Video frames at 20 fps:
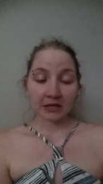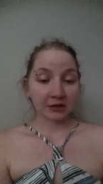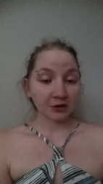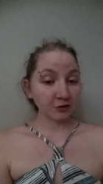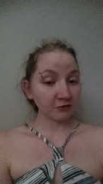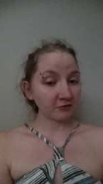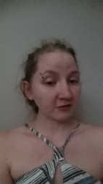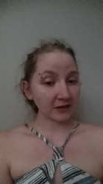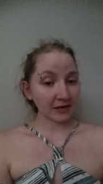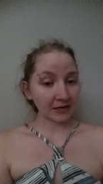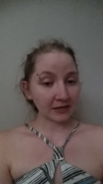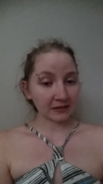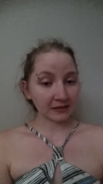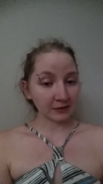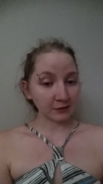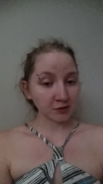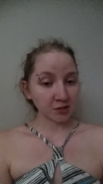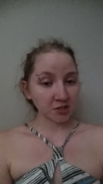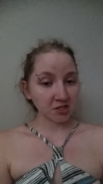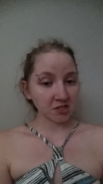You're very
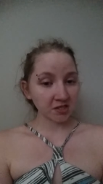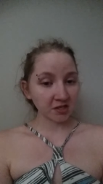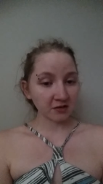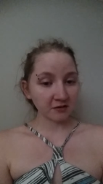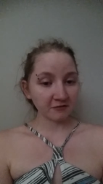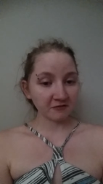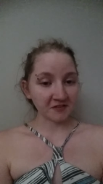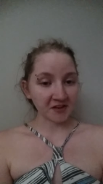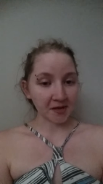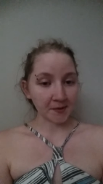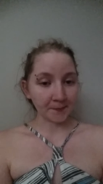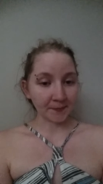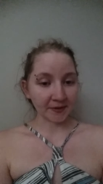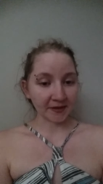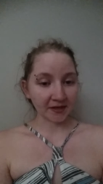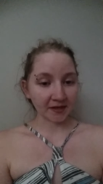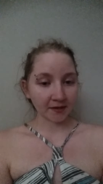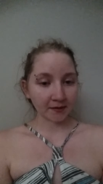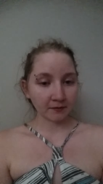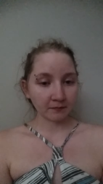close to your
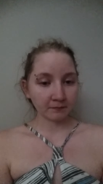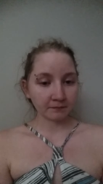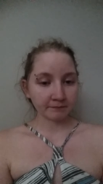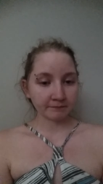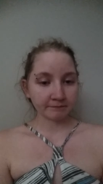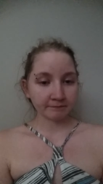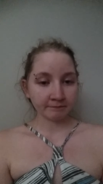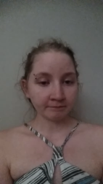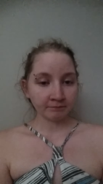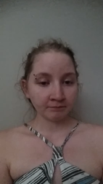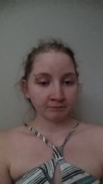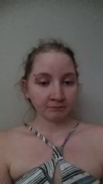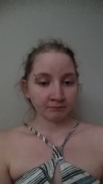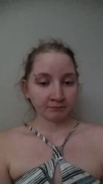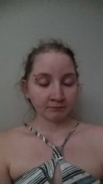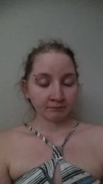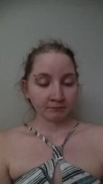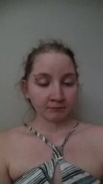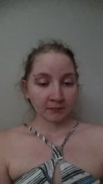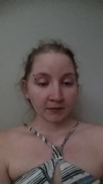family.
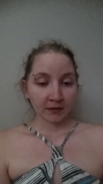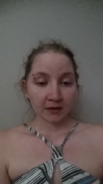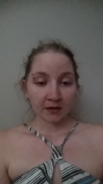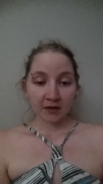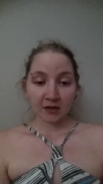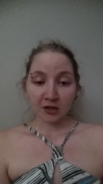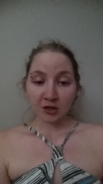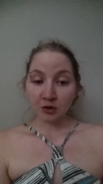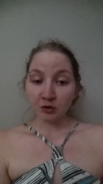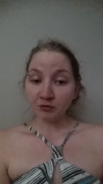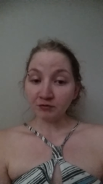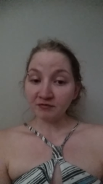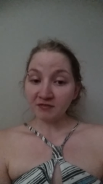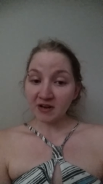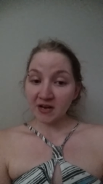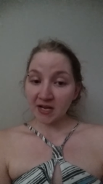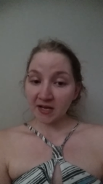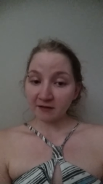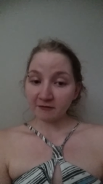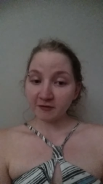You've
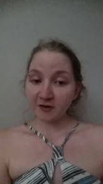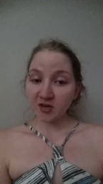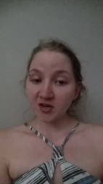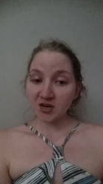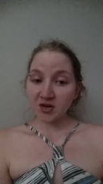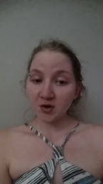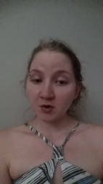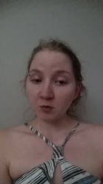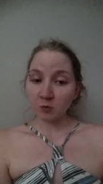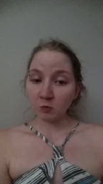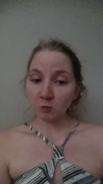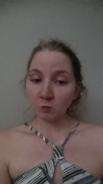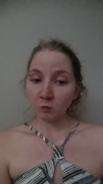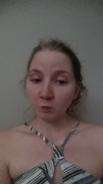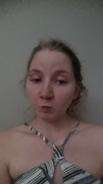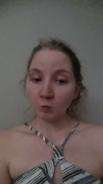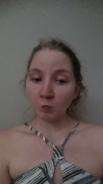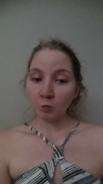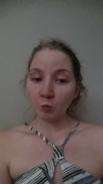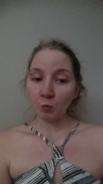never known
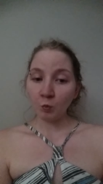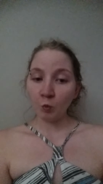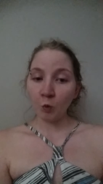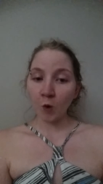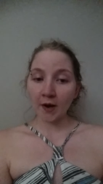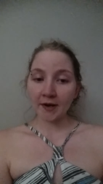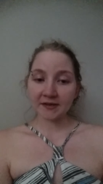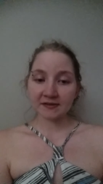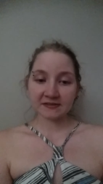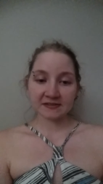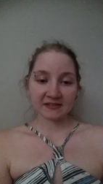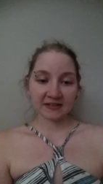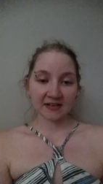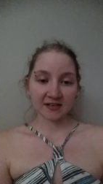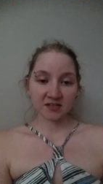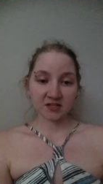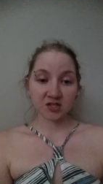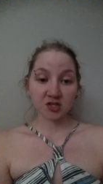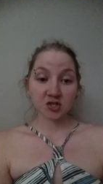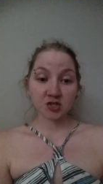what it's
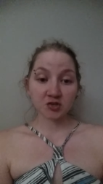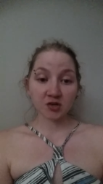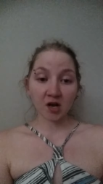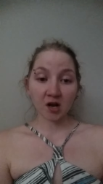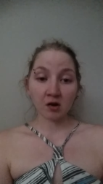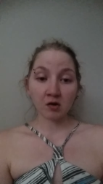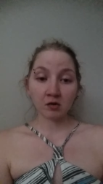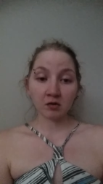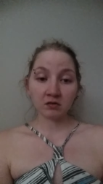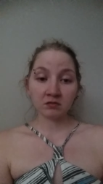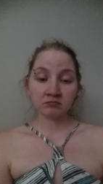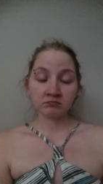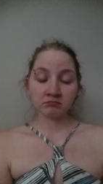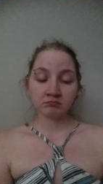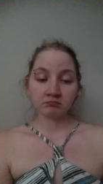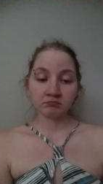like to struggle.